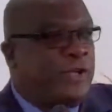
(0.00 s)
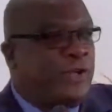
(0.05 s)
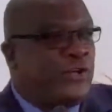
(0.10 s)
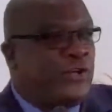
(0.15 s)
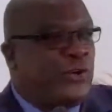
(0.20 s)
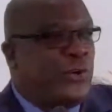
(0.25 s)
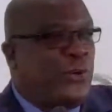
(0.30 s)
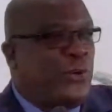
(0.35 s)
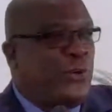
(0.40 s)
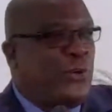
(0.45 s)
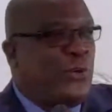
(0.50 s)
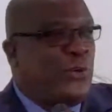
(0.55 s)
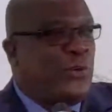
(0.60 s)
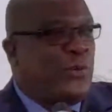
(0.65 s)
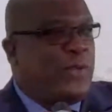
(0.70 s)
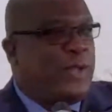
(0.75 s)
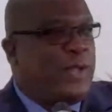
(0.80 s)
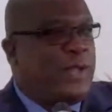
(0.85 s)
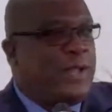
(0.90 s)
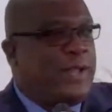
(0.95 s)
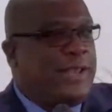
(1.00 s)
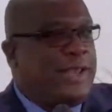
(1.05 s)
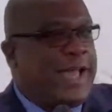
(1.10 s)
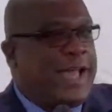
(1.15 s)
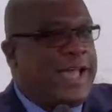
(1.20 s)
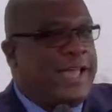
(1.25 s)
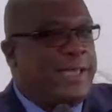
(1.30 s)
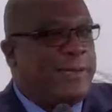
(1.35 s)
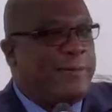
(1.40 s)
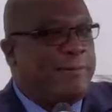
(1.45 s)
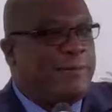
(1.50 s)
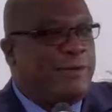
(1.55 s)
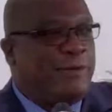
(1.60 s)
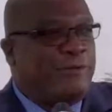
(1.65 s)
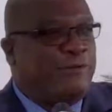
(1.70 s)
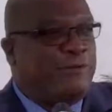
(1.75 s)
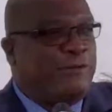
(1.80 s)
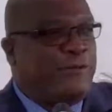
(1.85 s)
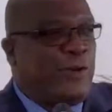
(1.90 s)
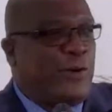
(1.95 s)
to Lime,
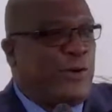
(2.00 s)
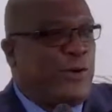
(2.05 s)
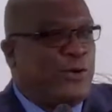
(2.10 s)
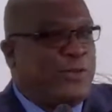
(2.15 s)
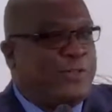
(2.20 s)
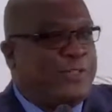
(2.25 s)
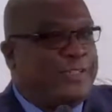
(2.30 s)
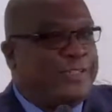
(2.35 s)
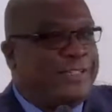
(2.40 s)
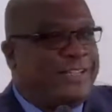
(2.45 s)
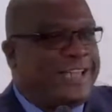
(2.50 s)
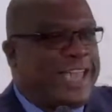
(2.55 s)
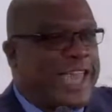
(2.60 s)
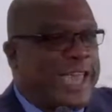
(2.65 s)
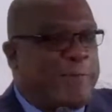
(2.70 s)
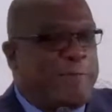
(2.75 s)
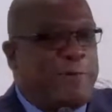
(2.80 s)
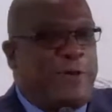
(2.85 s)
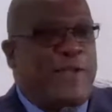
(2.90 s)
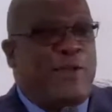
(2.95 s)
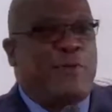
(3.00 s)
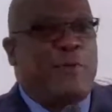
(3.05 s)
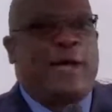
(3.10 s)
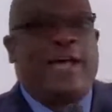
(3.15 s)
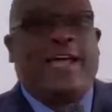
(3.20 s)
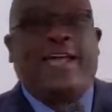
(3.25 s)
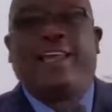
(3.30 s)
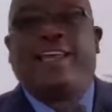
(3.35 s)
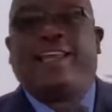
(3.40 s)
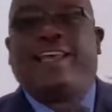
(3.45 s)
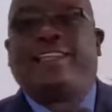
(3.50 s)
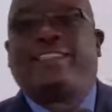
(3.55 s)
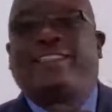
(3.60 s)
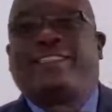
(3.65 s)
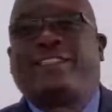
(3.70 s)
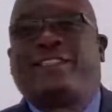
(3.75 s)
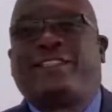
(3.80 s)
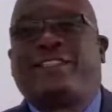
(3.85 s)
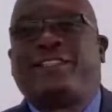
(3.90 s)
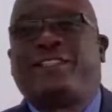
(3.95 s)
Flow, the Cable and
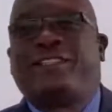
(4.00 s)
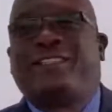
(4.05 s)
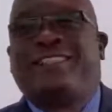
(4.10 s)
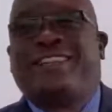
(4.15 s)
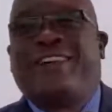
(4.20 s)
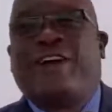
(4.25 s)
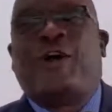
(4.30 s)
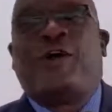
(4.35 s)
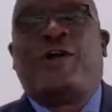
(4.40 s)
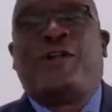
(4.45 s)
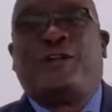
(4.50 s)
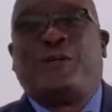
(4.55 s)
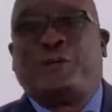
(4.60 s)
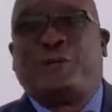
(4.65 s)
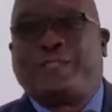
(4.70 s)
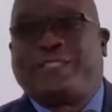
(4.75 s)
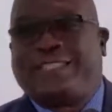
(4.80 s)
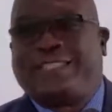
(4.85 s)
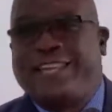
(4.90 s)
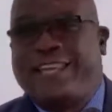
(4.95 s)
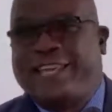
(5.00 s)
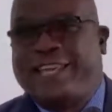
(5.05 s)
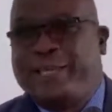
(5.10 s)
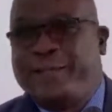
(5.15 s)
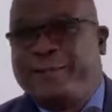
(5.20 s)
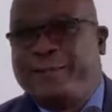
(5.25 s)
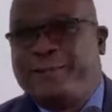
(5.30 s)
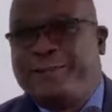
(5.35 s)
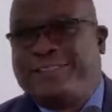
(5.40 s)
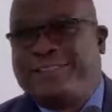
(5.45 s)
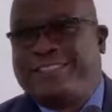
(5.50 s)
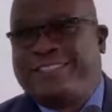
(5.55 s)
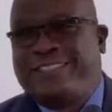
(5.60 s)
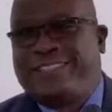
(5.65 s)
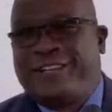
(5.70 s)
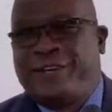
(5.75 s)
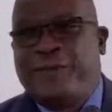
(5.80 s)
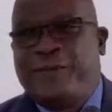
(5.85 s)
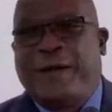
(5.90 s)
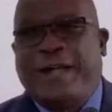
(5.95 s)
Wireless, all those names,
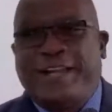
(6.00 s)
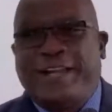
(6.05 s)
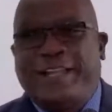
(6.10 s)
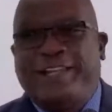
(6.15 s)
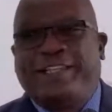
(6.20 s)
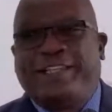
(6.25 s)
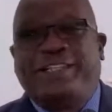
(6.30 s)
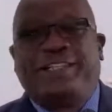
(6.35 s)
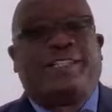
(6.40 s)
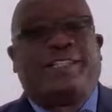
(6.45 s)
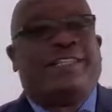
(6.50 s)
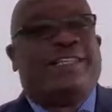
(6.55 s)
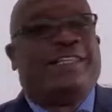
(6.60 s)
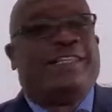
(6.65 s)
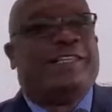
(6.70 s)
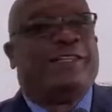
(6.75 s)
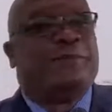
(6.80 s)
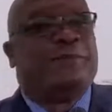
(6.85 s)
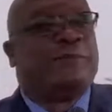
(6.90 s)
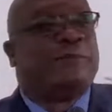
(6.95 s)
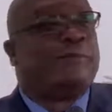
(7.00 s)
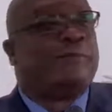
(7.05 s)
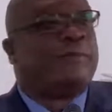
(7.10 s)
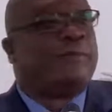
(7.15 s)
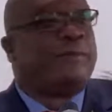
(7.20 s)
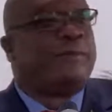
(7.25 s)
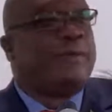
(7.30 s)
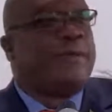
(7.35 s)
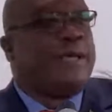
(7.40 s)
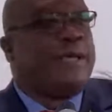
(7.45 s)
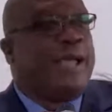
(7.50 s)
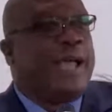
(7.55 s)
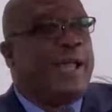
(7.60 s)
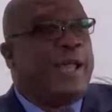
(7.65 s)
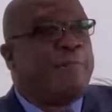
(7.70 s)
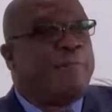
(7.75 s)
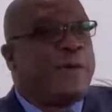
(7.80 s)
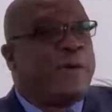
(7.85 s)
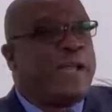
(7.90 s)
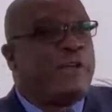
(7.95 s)
one entity.
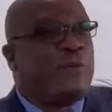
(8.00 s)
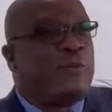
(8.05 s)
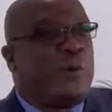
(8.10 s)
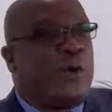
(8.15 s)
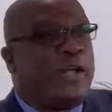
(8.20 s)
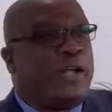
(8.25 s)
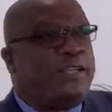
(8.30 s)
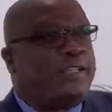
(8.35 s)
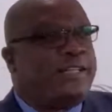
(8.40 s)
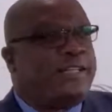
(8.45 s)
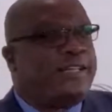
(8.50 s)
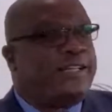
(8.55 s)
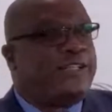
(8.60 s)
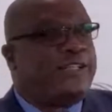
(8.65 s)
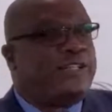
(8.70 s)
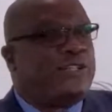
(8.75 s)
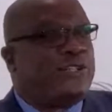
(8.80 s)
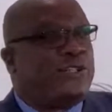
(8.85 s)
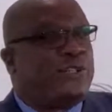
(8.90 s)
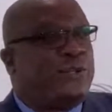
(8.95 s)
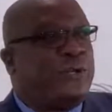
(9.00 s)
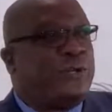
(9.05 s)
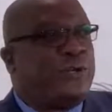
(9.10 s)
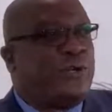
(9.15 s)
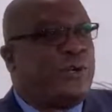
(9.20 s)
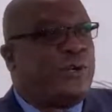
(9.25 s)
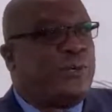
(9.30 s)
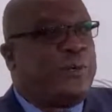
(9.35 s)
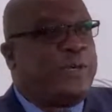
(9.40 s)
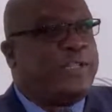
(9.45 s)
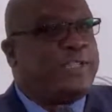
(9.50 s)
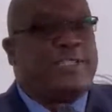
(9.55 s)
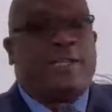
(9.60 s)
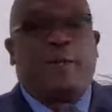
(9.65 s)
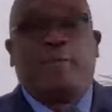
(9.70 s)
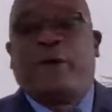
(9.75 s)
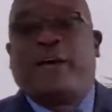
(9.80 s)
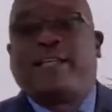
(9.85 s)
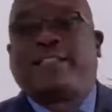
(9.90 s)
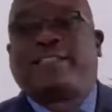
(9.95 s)
And Pat Walters was the
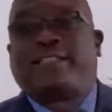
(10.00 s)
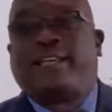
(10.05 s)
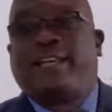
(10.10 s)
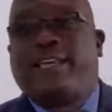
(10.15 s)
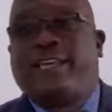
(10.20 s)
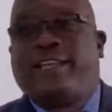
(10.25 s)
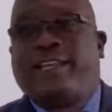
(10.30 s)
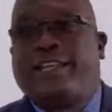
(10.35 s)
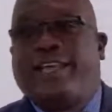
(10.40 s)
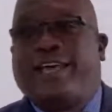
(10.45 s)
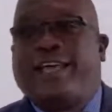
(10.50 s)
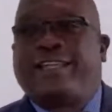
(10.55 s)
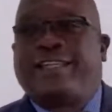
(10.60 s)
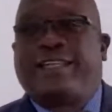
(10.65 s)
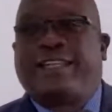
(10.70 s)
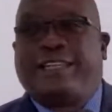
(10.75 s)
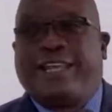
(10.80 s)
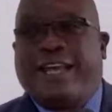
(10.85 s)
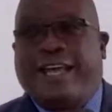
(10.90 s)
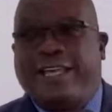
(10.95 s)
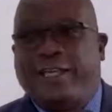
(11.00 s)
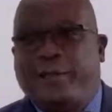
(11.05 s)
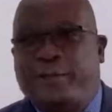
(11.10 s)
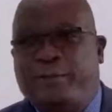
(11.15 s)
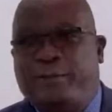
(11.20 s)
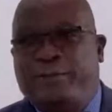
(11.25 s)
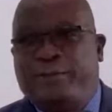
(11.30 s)
boss lady at the time.